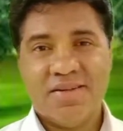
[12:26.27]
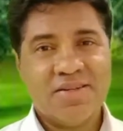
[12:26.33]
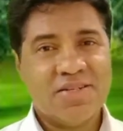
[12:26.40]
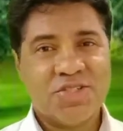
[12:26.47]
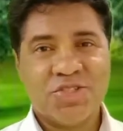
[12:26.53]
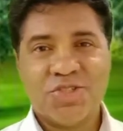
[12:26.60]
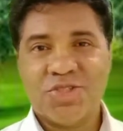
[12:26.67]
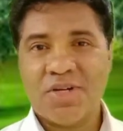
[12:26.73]
not
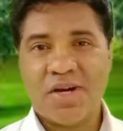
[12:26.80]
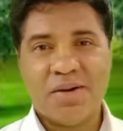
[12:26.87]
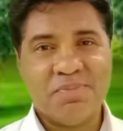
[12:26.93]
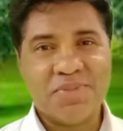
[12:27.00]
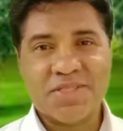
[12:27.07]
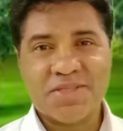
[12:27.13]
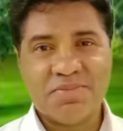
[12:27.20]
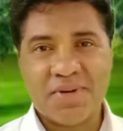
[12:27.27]
the
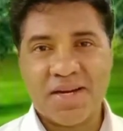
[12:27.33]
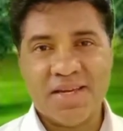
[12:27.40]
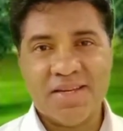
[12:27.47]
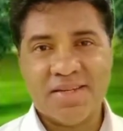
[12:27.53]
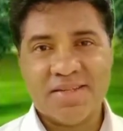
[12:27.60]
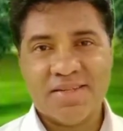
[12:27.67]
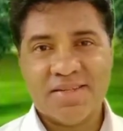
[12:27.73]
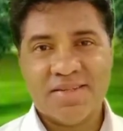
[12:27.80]
sharpest
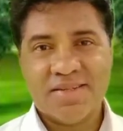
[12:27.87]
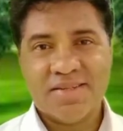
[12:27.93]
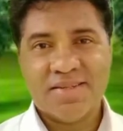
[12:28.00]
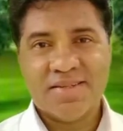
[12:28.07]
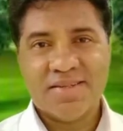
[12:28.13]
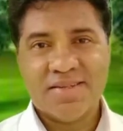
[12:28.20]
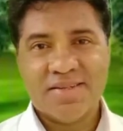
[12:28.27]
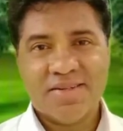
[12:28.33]
mind,
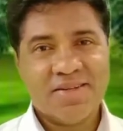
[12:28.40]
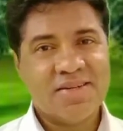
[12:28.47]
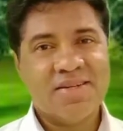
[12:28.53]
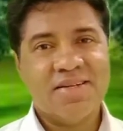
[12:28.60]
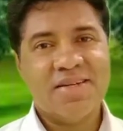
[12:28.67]
not